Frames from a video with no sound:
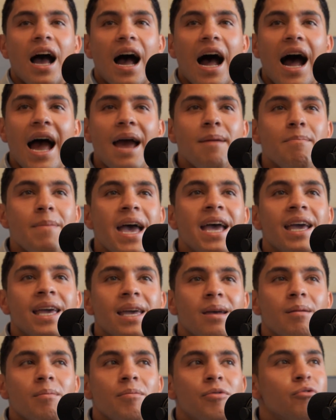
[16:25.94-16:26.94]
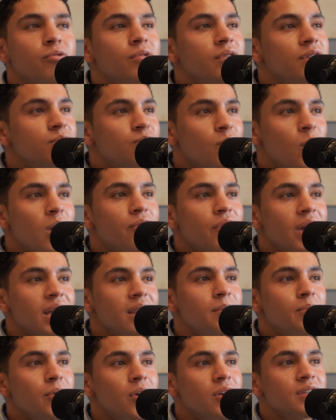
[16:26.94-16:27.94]
I met him through this one
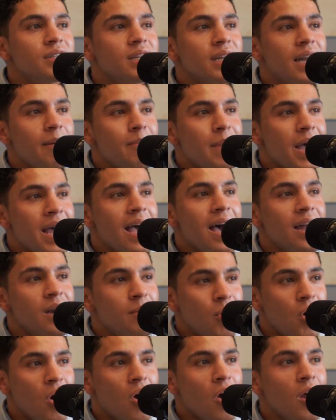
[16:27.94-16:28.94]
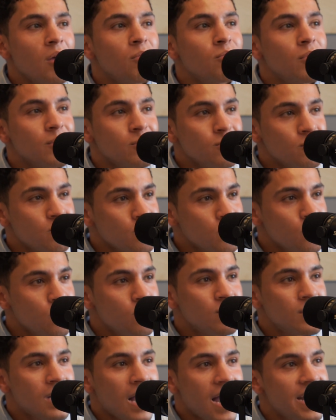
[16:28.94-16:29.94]
random person I met at a bar
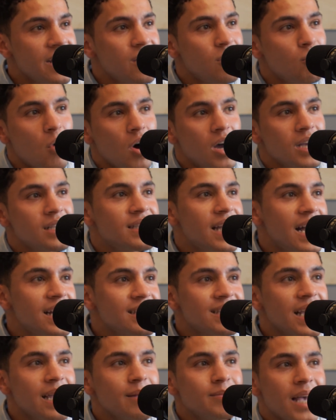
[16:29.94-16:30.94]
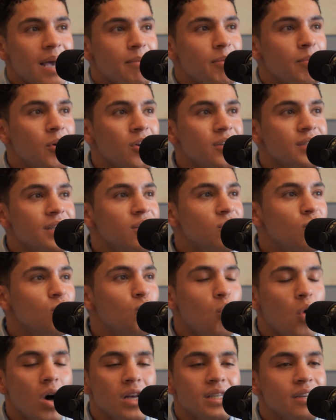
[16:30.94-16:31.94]
who kind of was that same type of person who
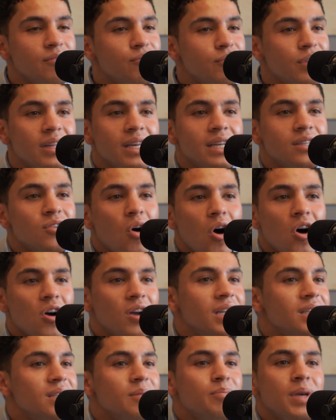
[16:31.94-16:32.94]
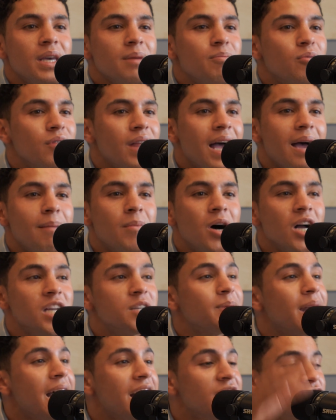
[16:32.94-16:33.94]
wasn't really talking to people that
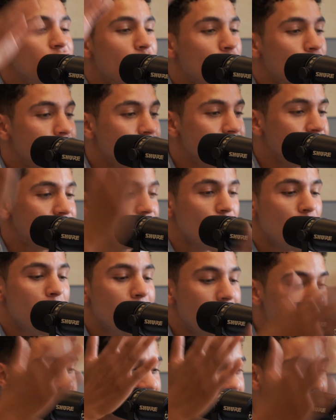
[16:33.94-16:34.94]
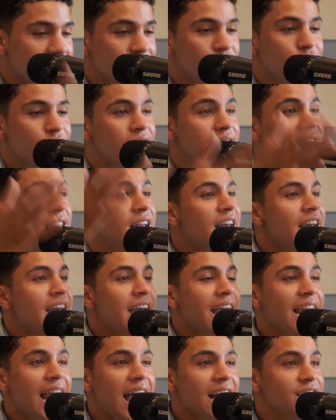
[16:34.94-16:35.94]
much, but I showed him so much interest,
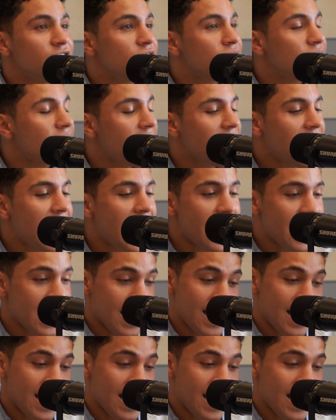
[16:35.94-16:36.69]
and I just like, I